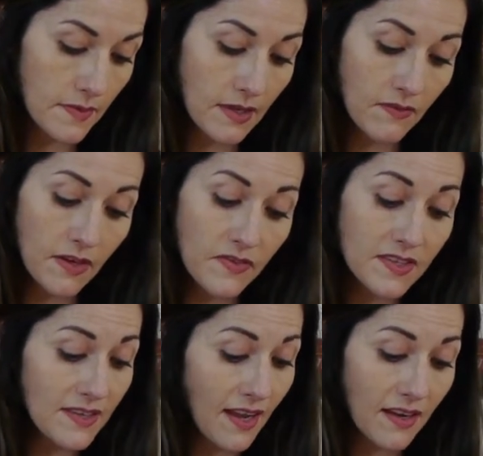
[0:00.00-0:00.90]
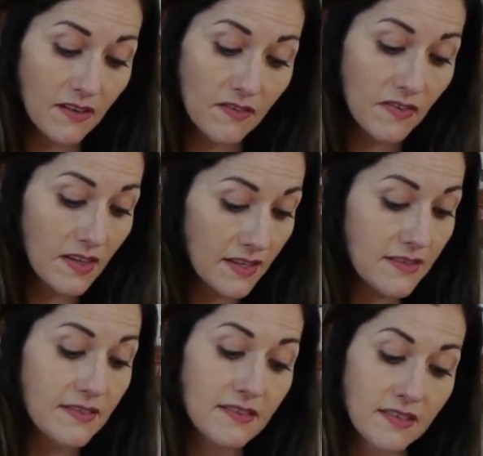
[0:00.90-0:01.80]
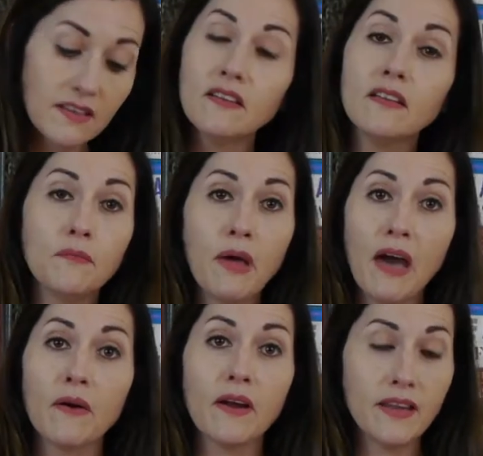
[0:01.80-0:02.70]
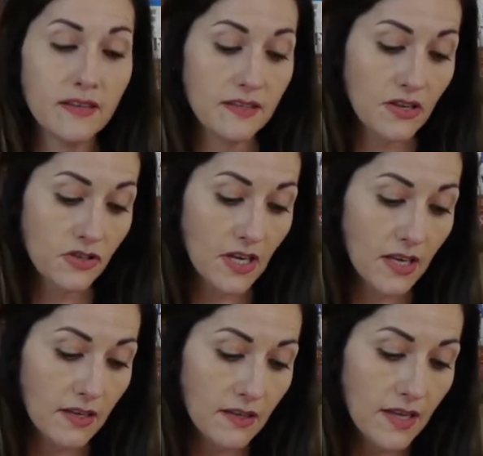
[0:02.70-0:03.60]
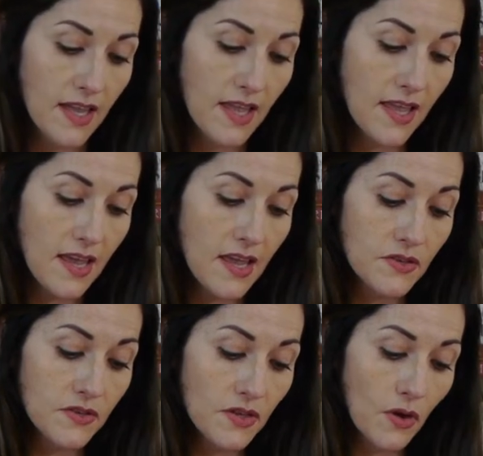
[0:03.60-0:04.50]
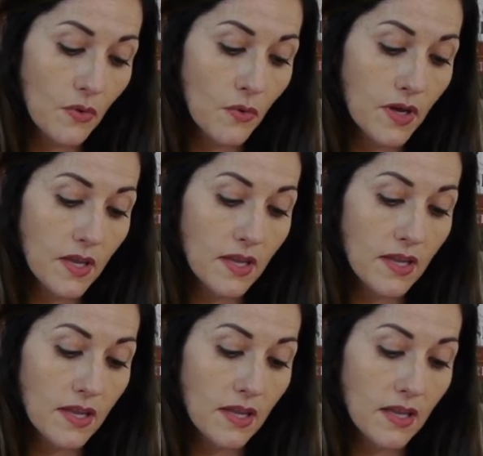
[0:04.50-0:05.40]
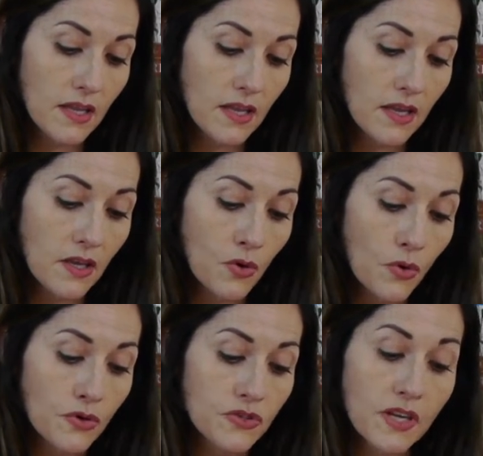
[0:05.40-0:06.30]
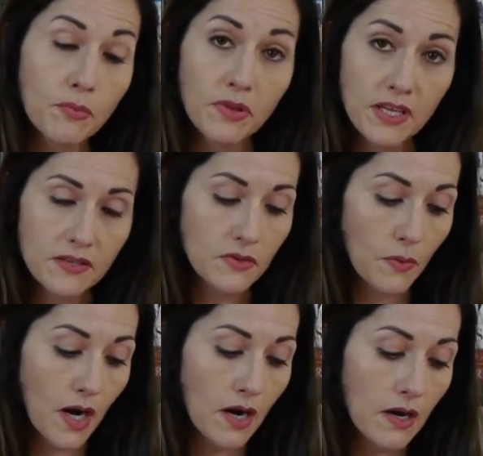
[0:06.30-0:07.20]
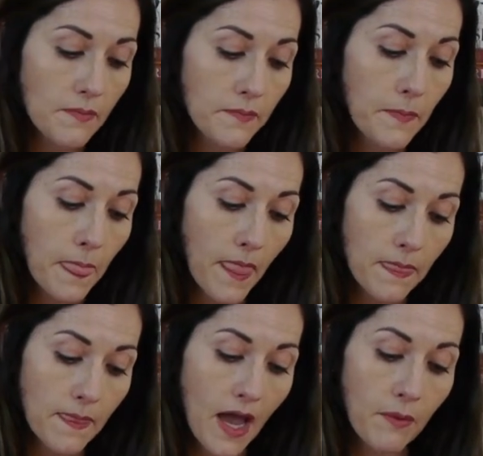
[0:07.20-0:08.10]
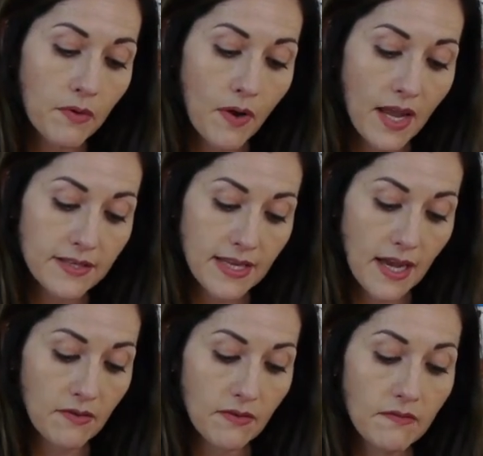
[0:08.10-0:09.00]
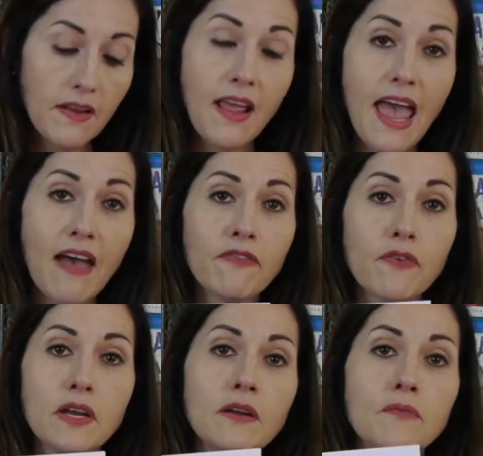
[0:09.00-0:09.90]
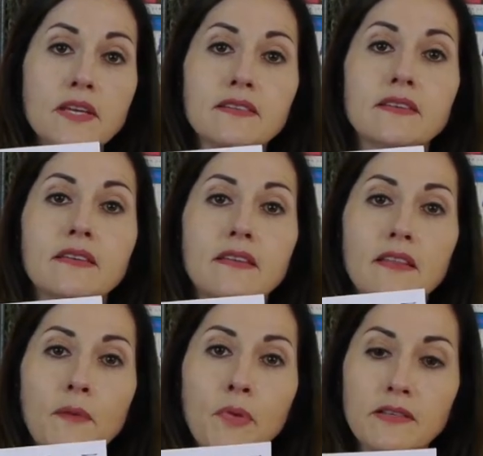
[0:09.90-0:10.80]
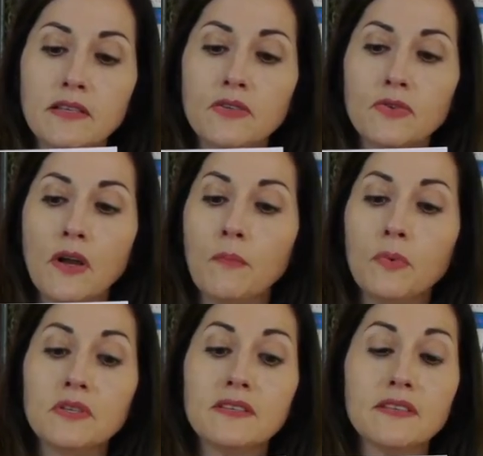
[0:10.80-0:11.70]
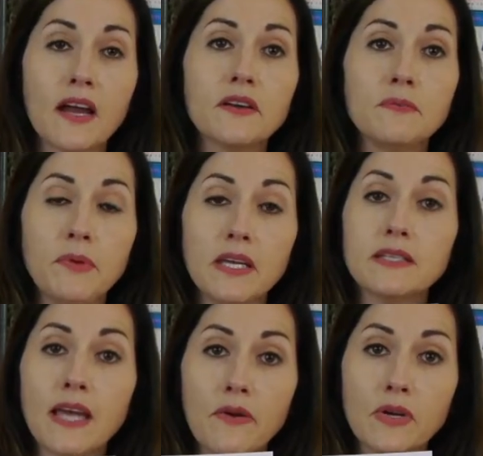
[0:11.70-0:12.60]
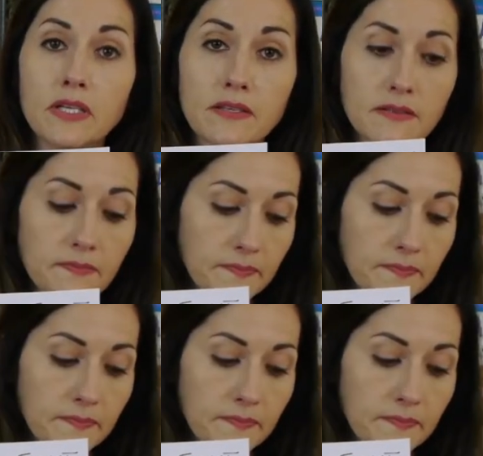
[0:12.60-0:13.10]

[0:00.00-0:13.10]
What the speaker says: Even if it's negative, it's still power and attention. So in order to complete the square, I would write down every reason that President Trump would desire to be a tyrant.